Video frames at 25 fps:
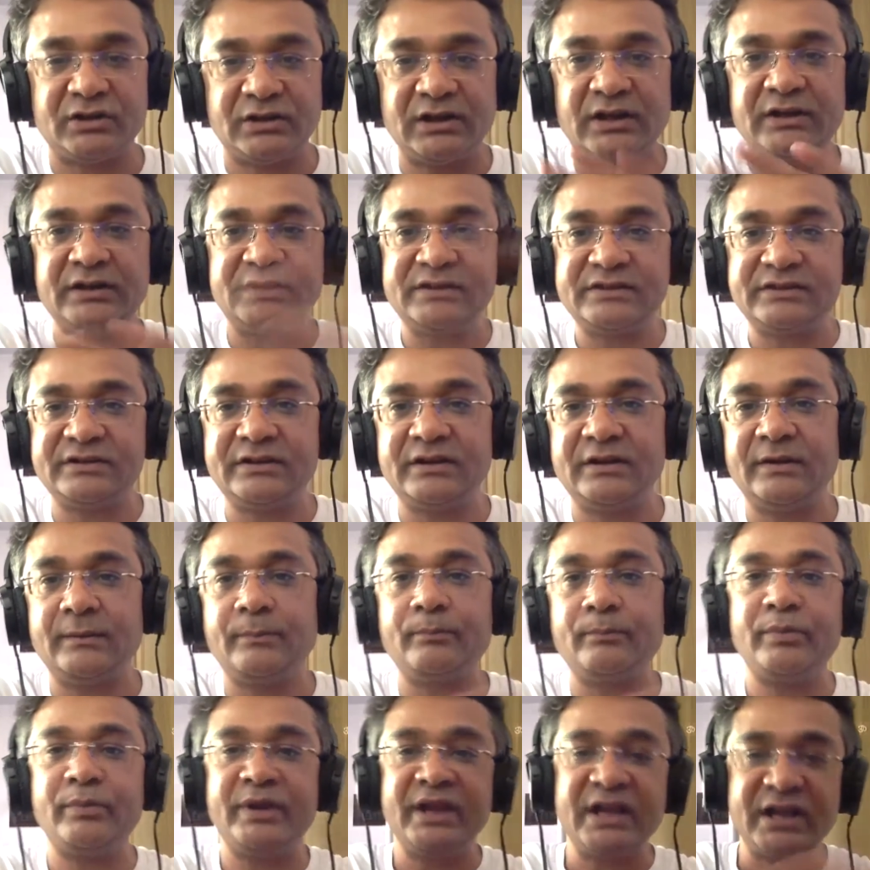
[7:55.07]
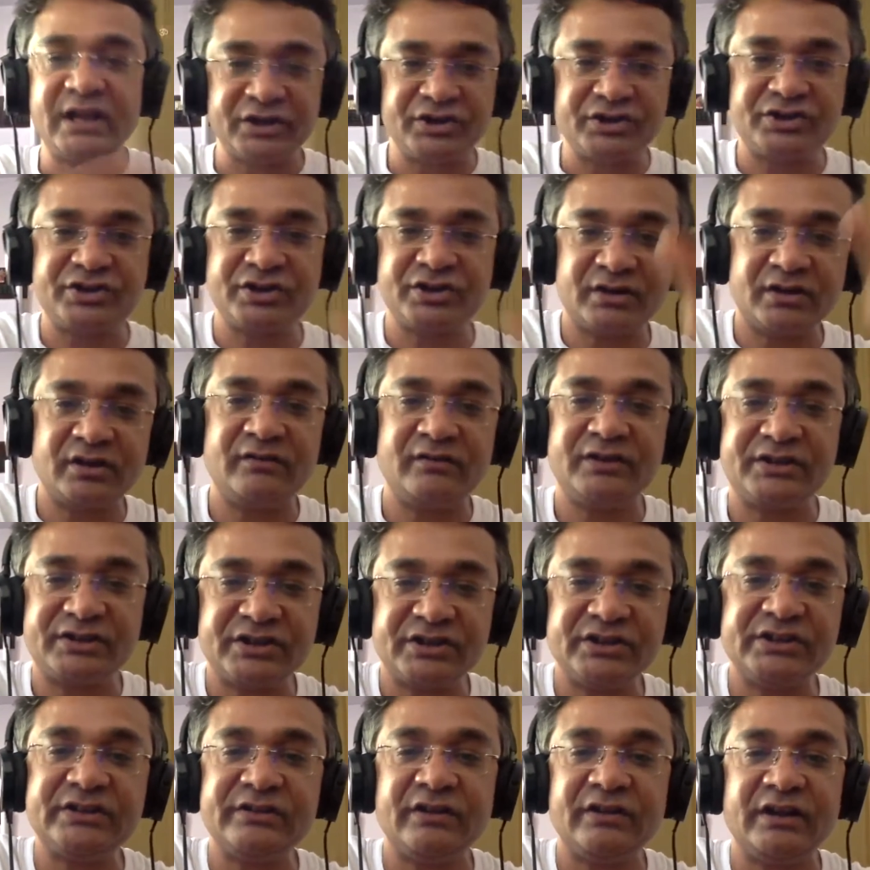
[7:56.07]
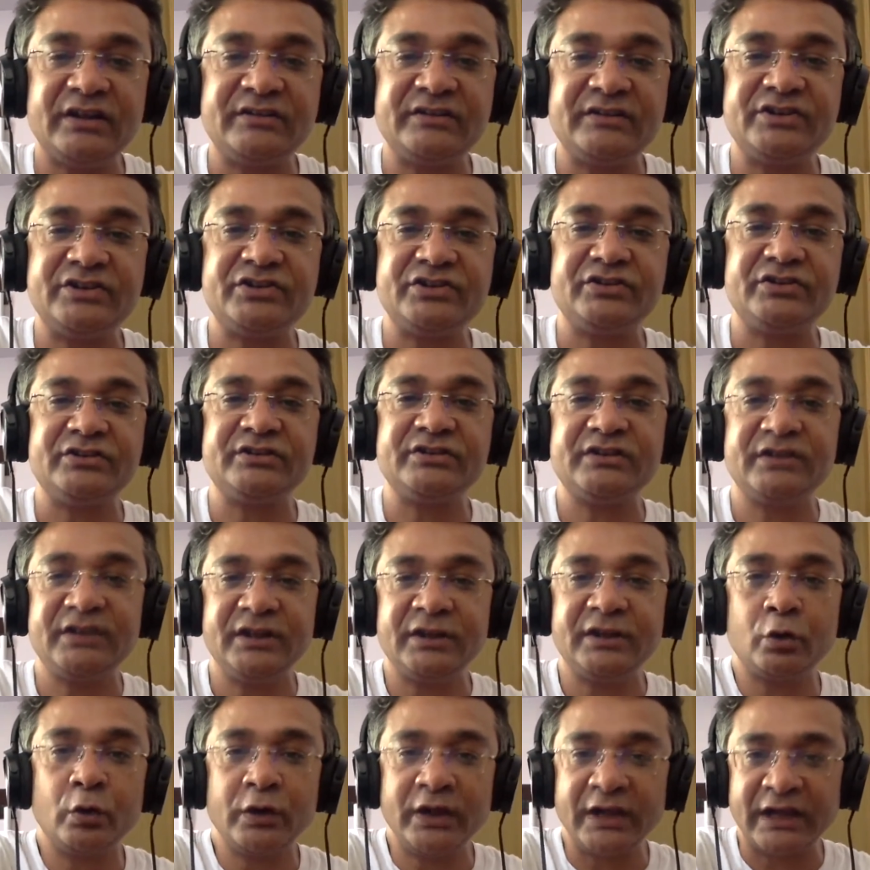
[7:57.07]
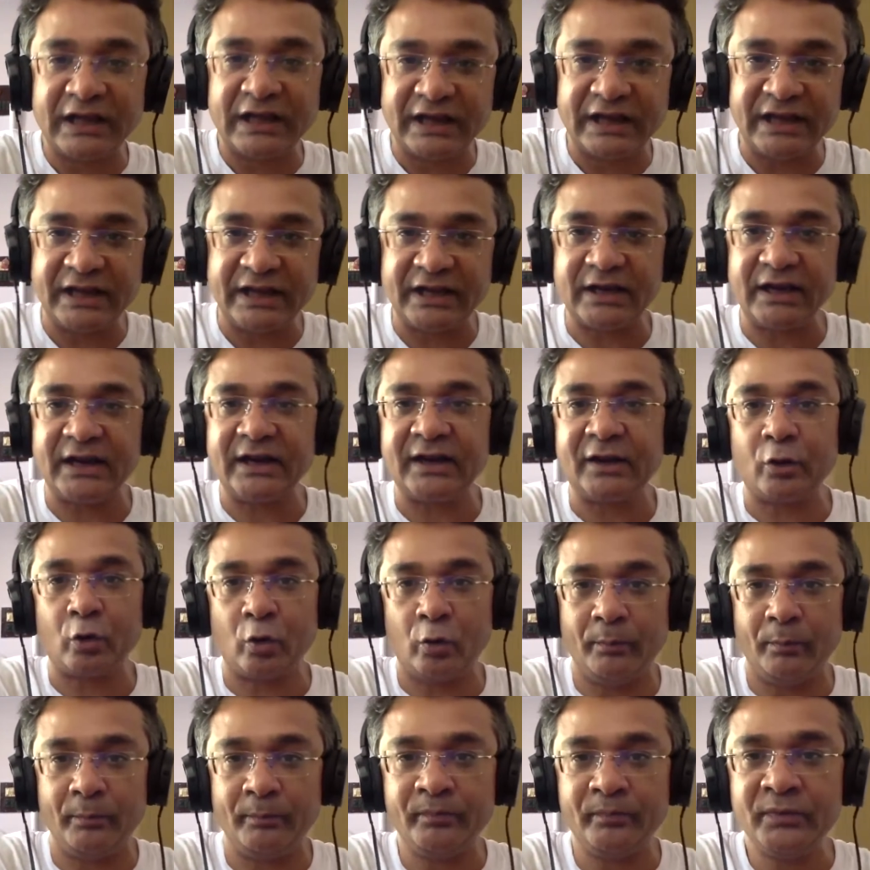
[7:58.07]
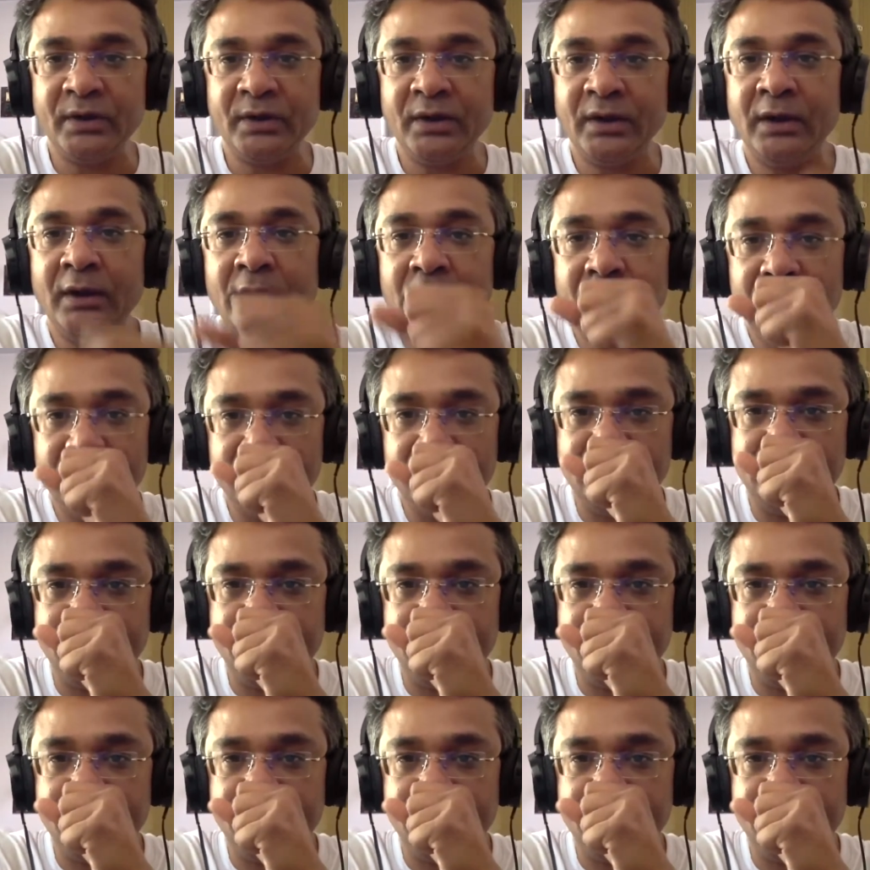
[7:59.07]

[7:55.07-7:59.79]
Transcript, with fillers: That is uh, pre-Christian Western civilizations, including Greek and Rome. Hmm.